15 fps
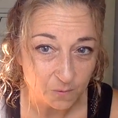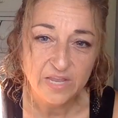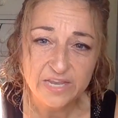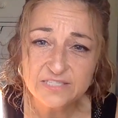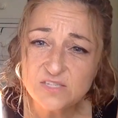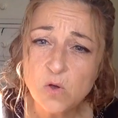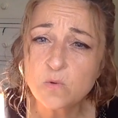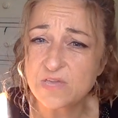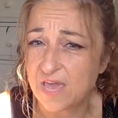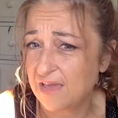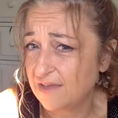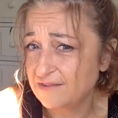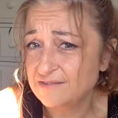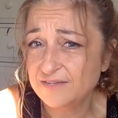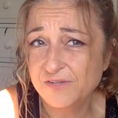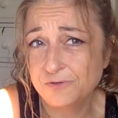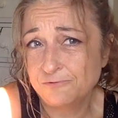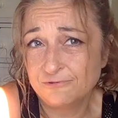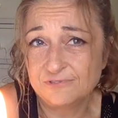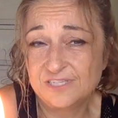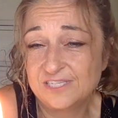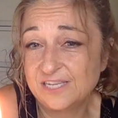It's okay
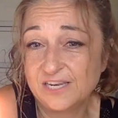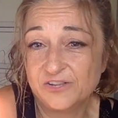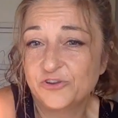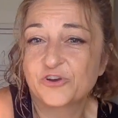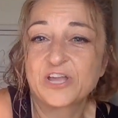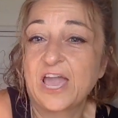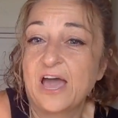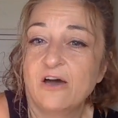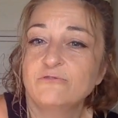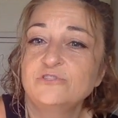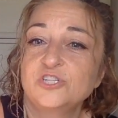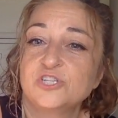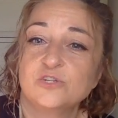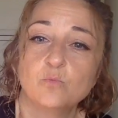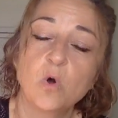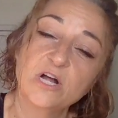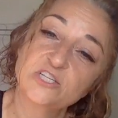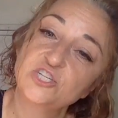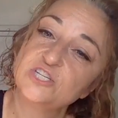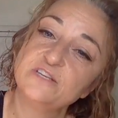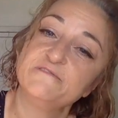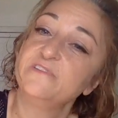to sit in your couch and
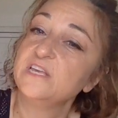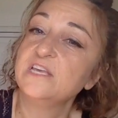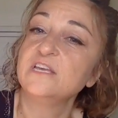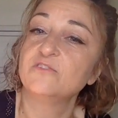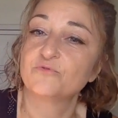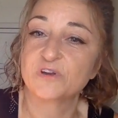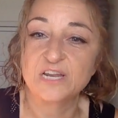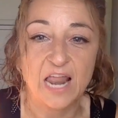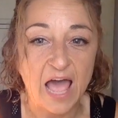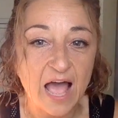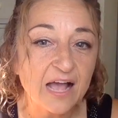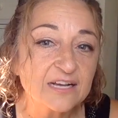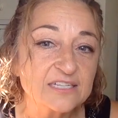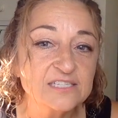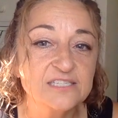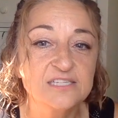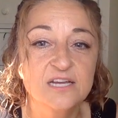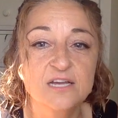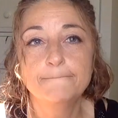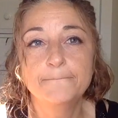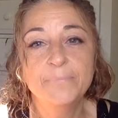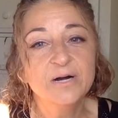watch TV and relax,
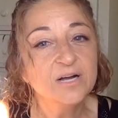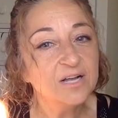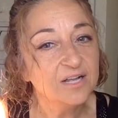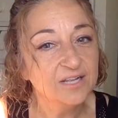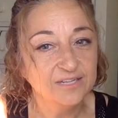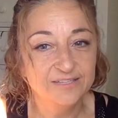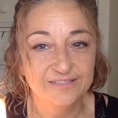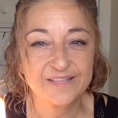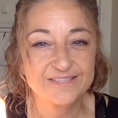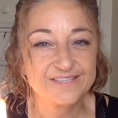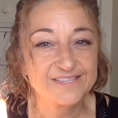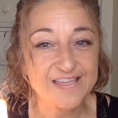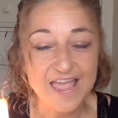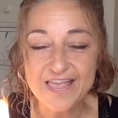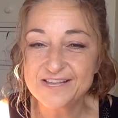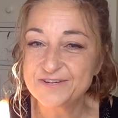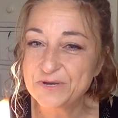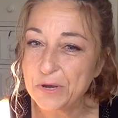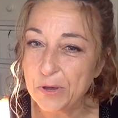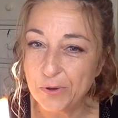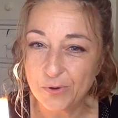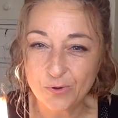but saying
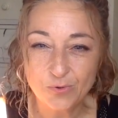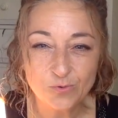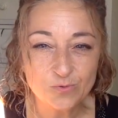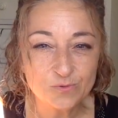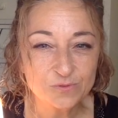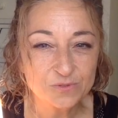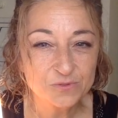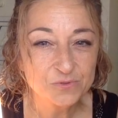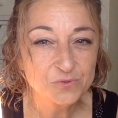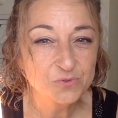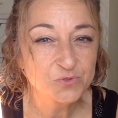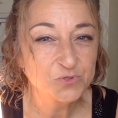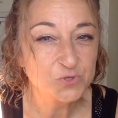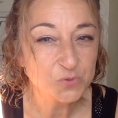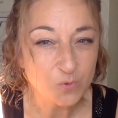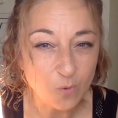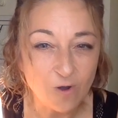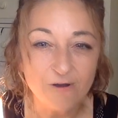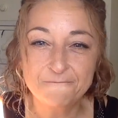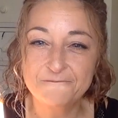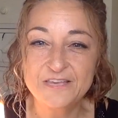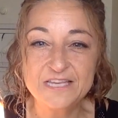no too
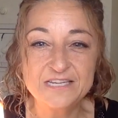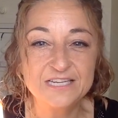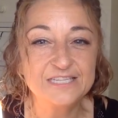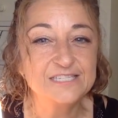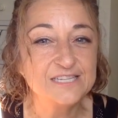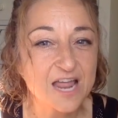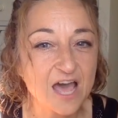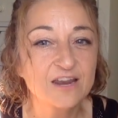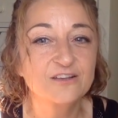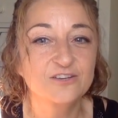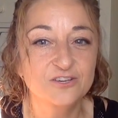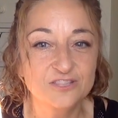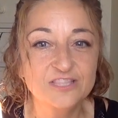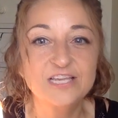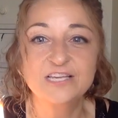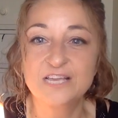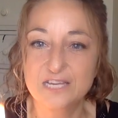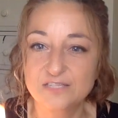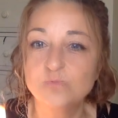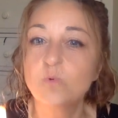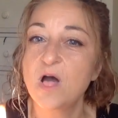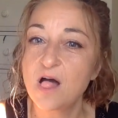often is not a good thing
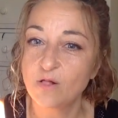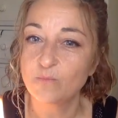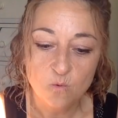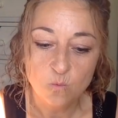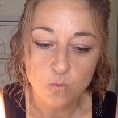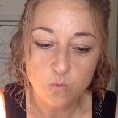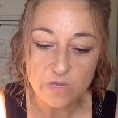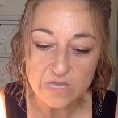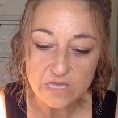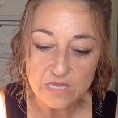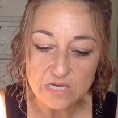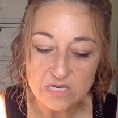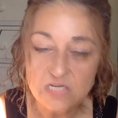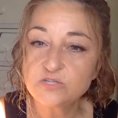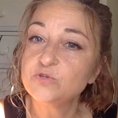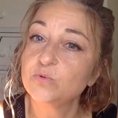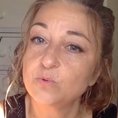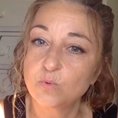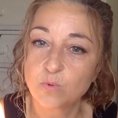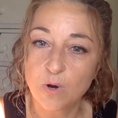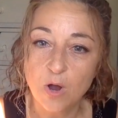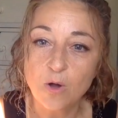as well. We need to
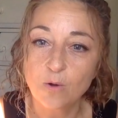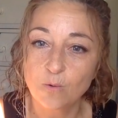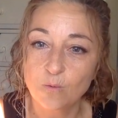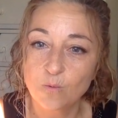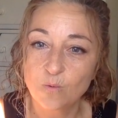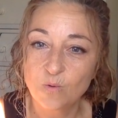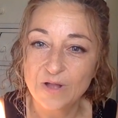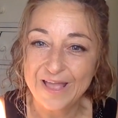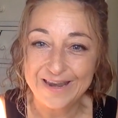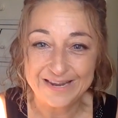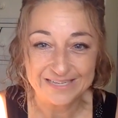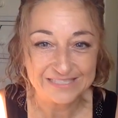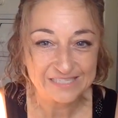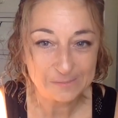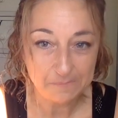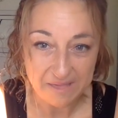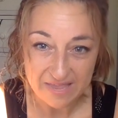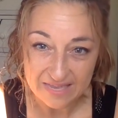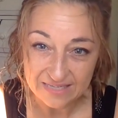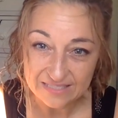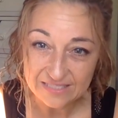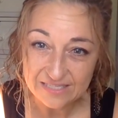grow and
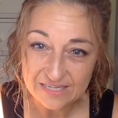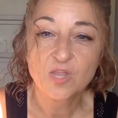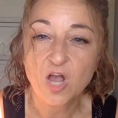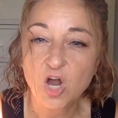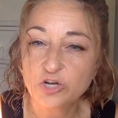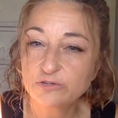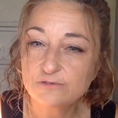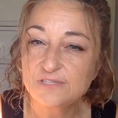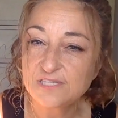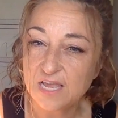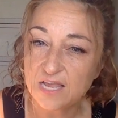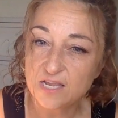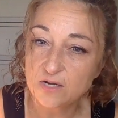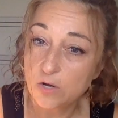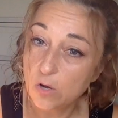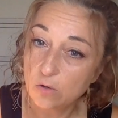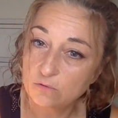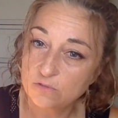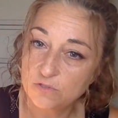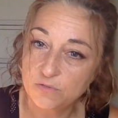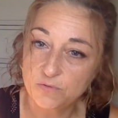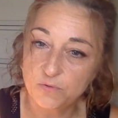expand. Are you saying no
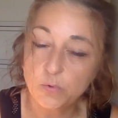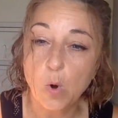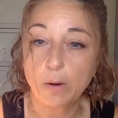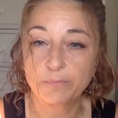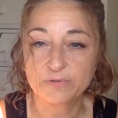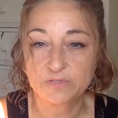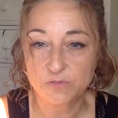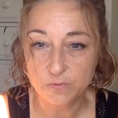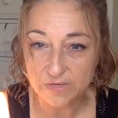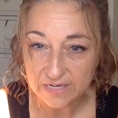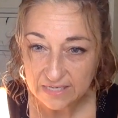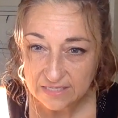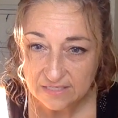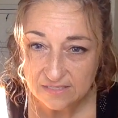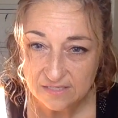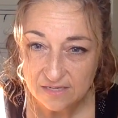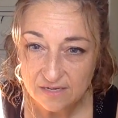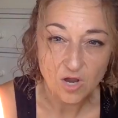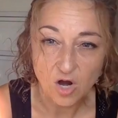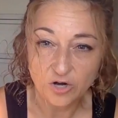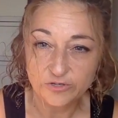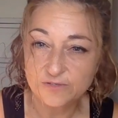to new opportunities?
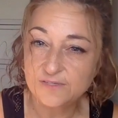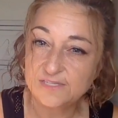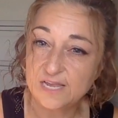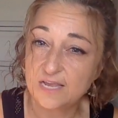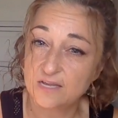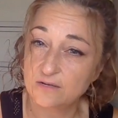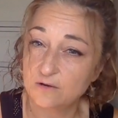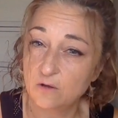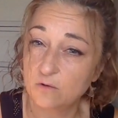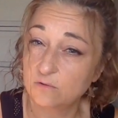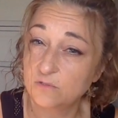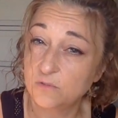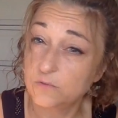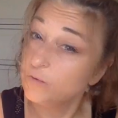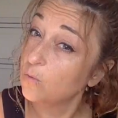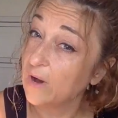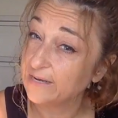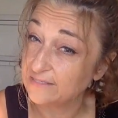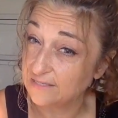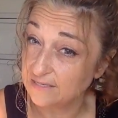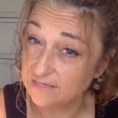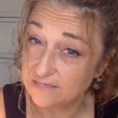Are you saying no to new
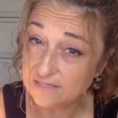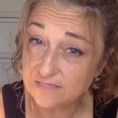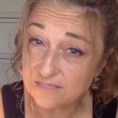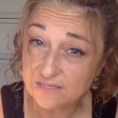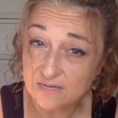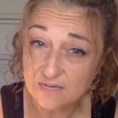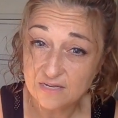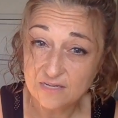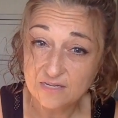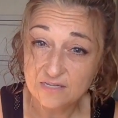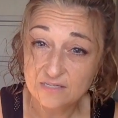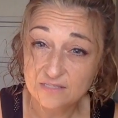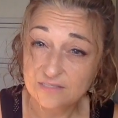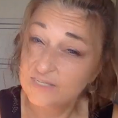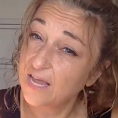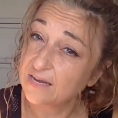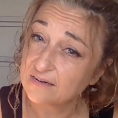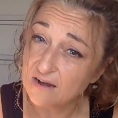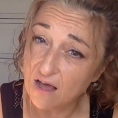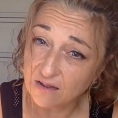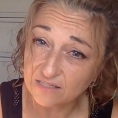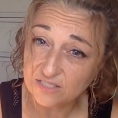ideas?
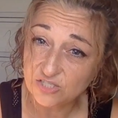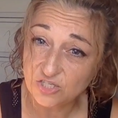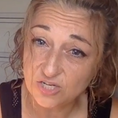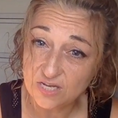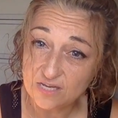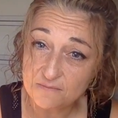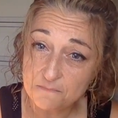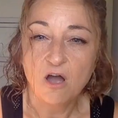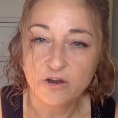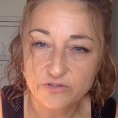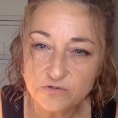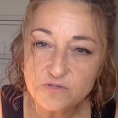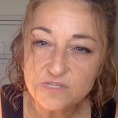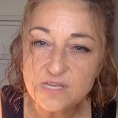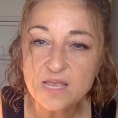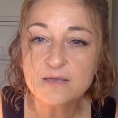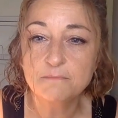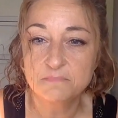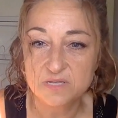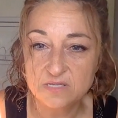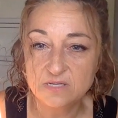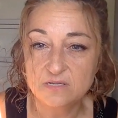Technology? Are you staying
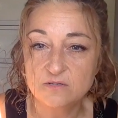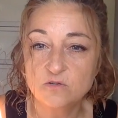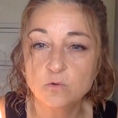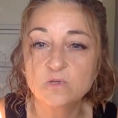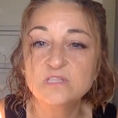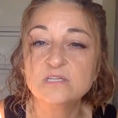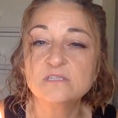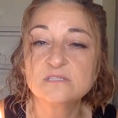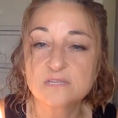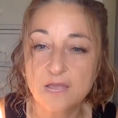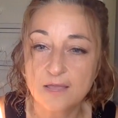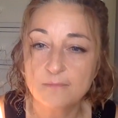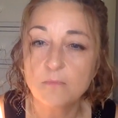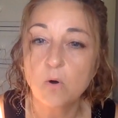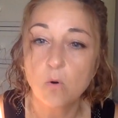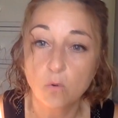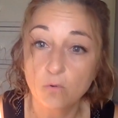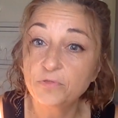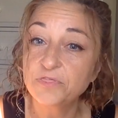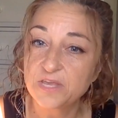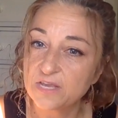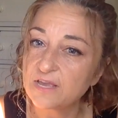busy doing the same old
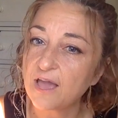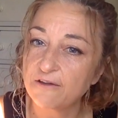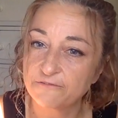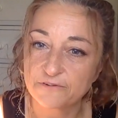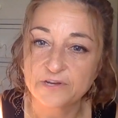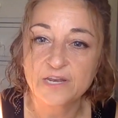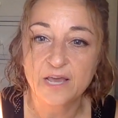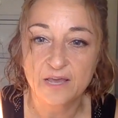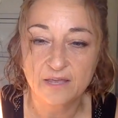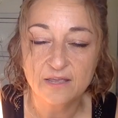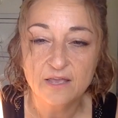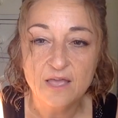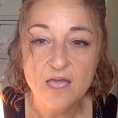thing every day?